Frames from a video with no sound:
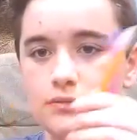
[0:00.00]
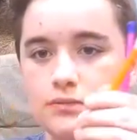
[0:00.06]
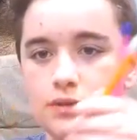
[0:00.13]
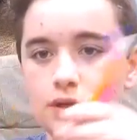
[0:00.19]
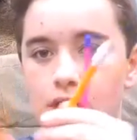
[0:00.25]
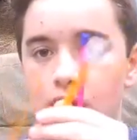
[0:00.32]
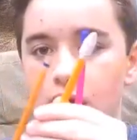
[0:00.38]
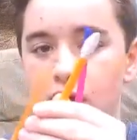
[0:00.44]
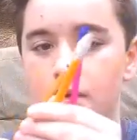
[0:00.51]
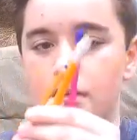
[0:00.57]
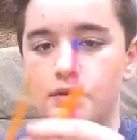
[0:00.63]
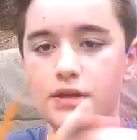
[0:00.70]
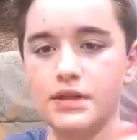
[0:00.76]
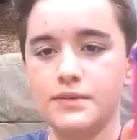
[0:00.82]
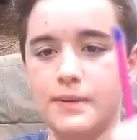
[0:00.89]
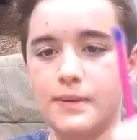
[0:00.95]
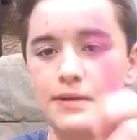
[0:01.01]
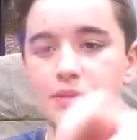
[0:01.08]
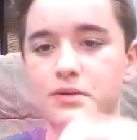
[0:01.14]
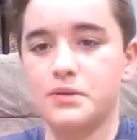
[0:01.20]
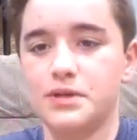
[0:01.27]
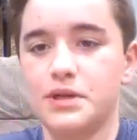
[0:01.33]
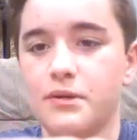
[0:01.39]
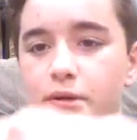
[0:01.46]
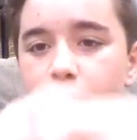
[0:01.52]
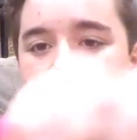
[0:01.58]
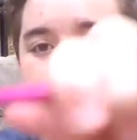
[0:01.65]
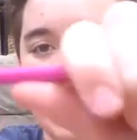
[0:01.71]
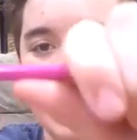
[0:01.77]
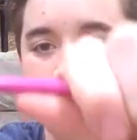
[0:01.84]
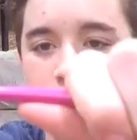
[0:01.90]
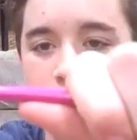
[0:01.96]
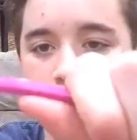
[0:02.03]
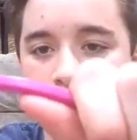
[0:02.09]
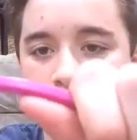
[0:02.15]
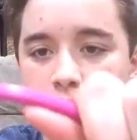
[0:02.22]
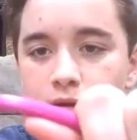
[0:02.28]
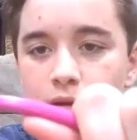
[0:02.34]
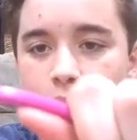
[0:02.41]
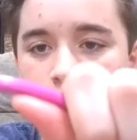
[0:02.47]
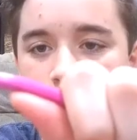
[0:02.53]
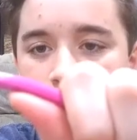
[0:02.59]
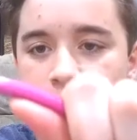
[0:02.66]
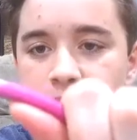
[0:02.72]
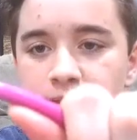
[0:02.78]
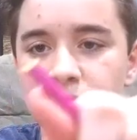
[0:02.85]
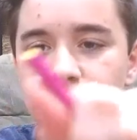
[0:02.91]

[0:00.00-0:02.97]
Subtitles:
We got this pencil, which I really like. It bends.